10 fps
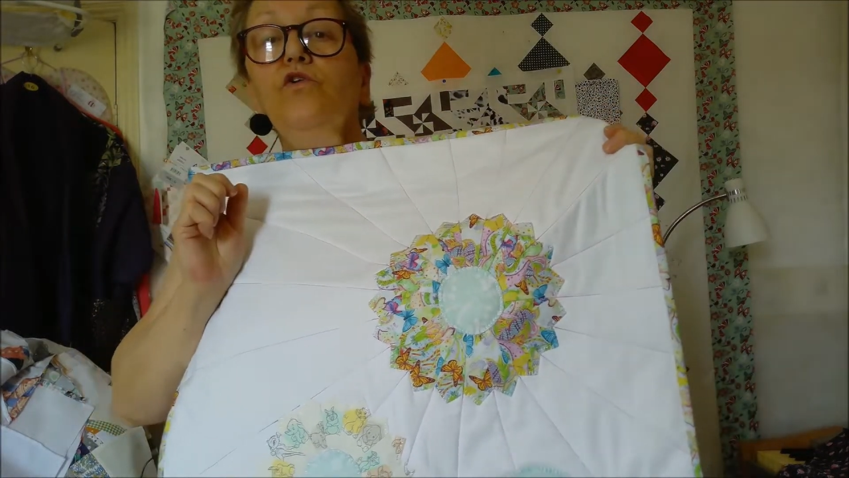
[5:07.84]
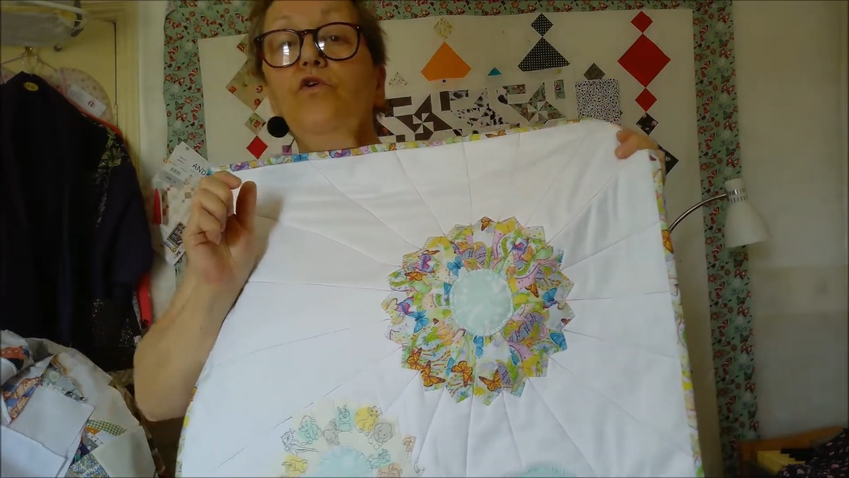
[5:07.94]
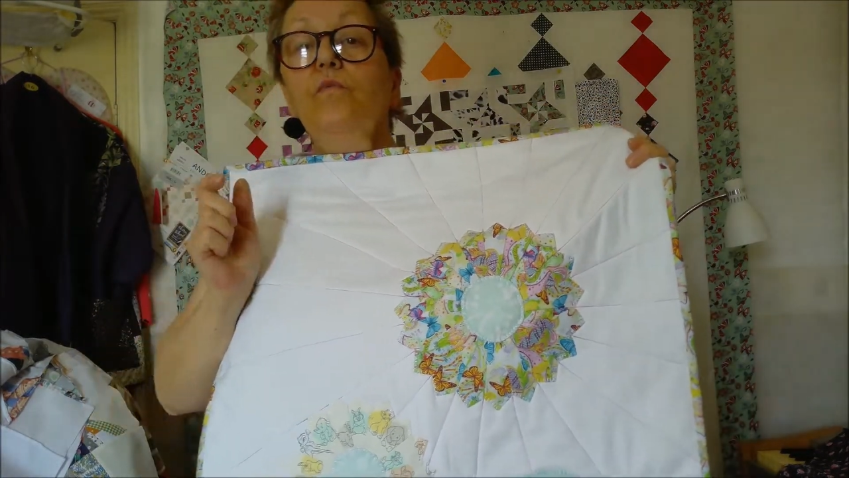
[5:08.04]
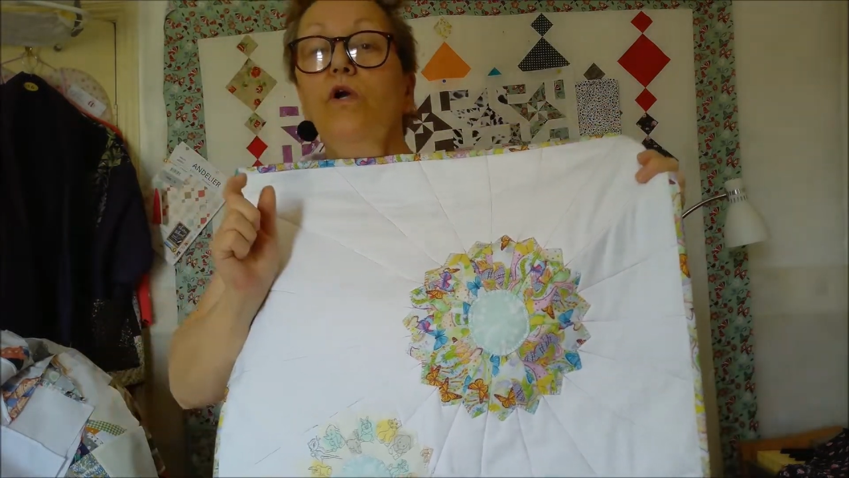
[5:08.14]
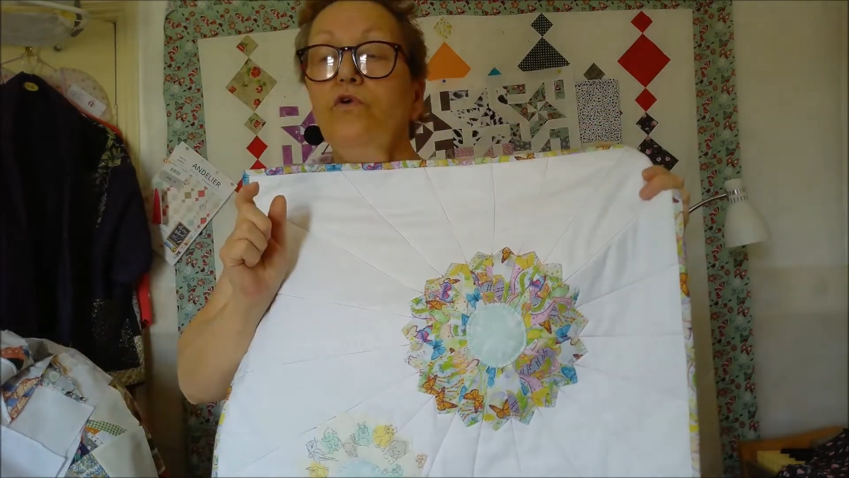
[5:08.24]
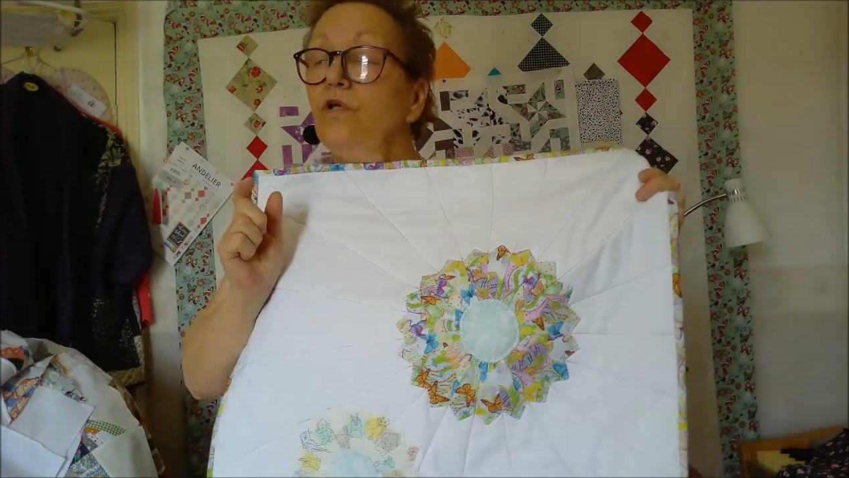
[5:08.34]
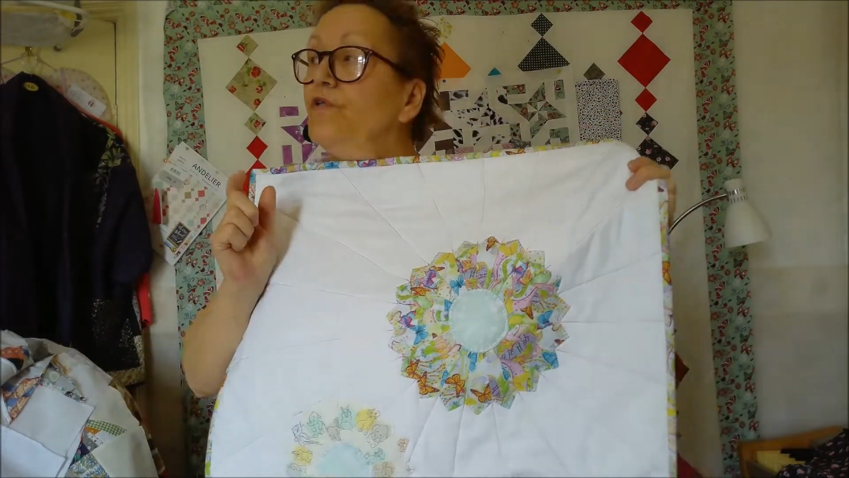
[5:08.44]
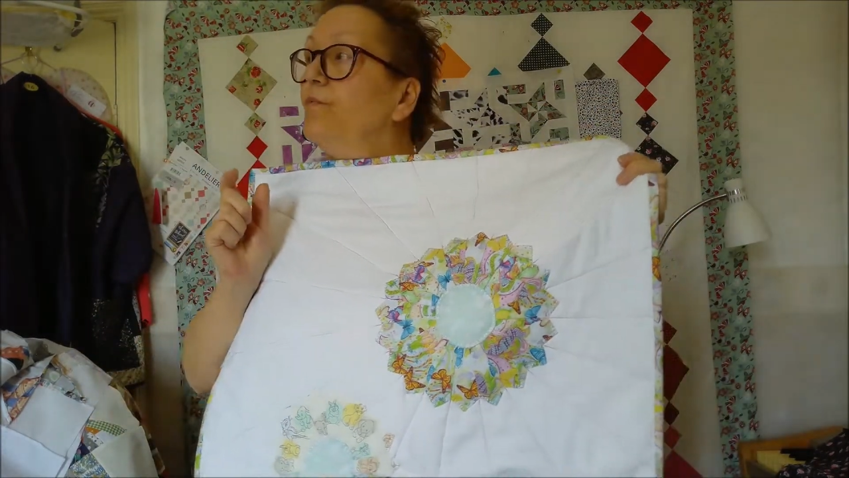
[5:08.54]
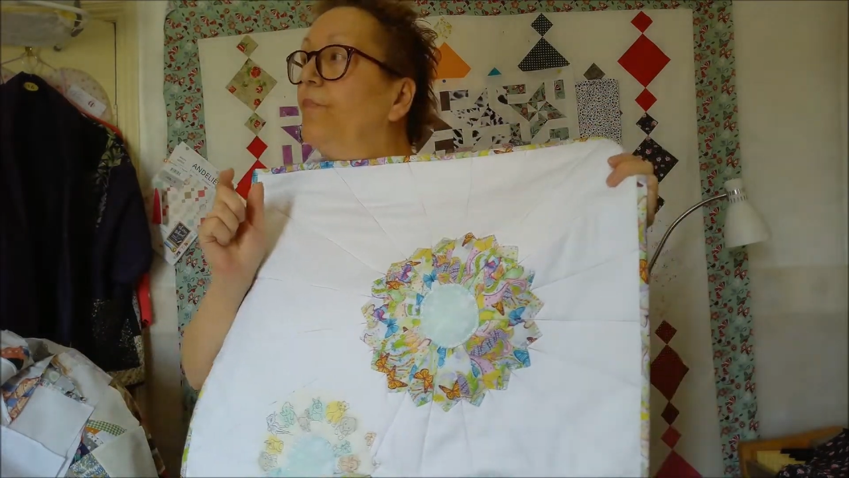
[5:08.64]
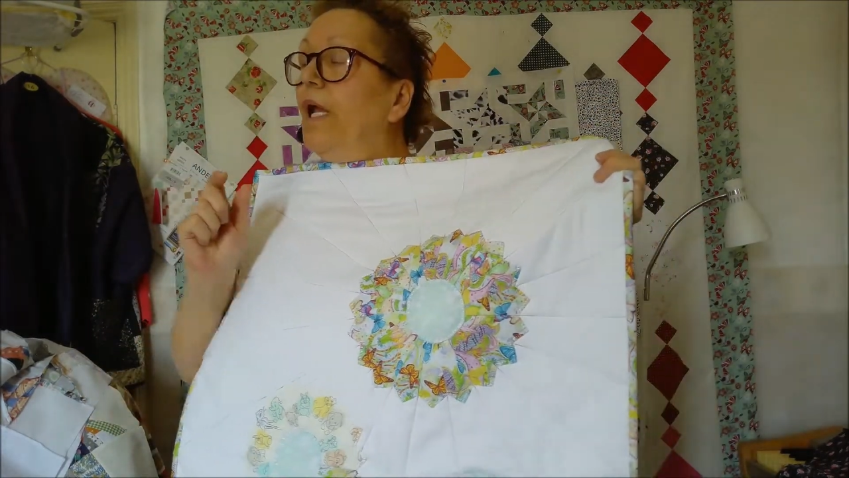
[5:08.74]
I do my
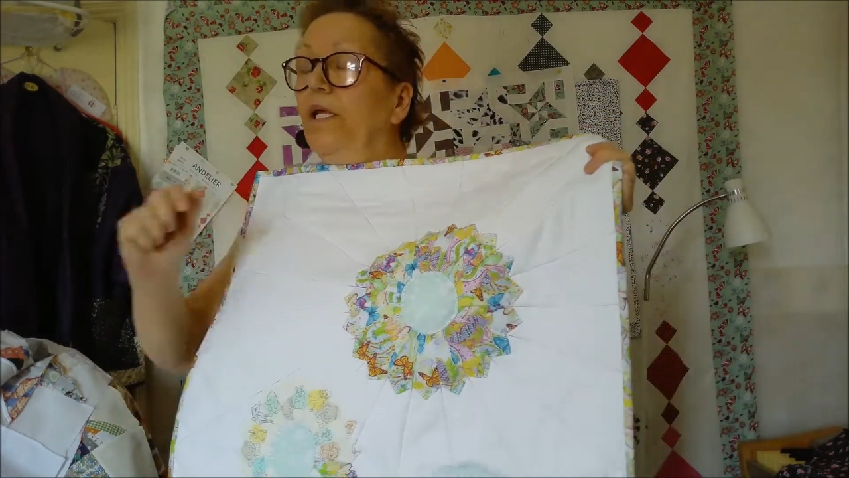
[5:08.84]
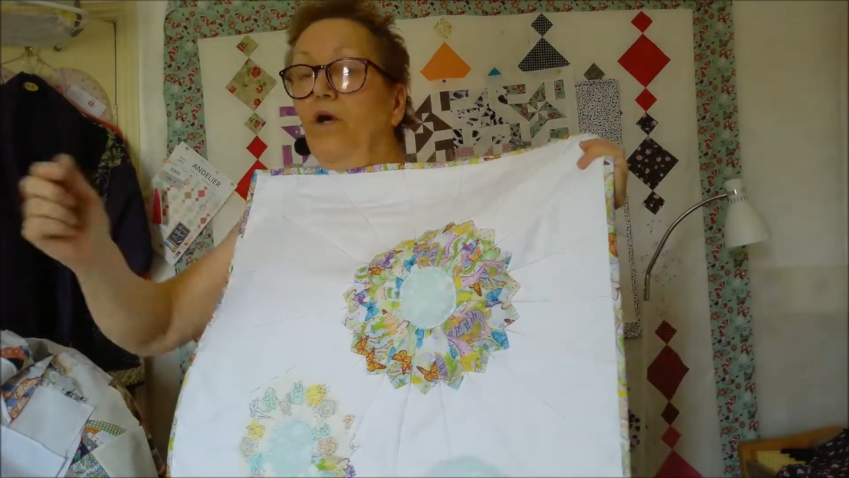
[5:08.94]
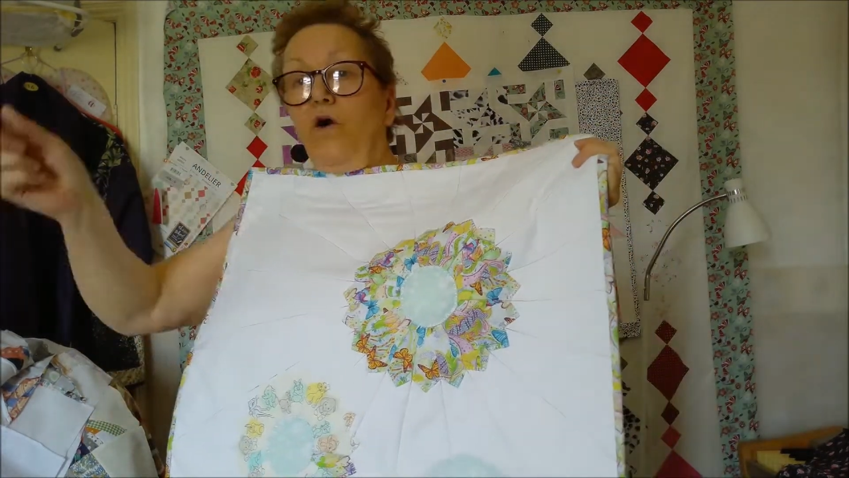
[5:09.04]
Dresden plate,